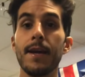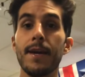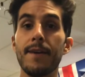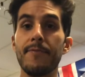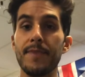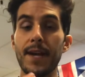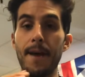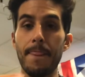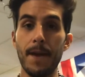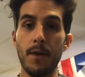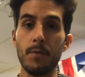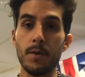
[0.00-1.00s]
If not,
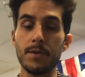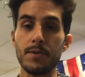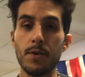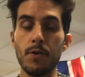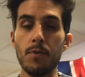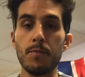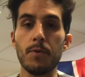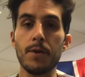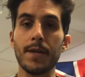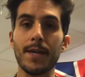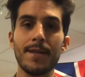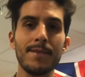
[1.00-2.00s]
that was
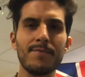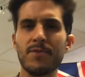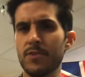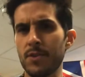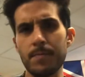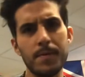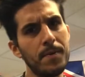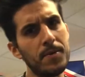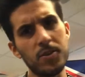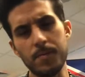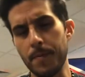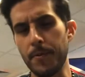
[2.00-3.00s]
homework and it should, be,
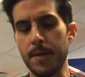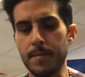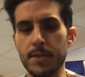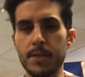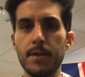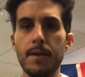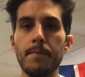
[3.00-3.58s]
should be pretty much done.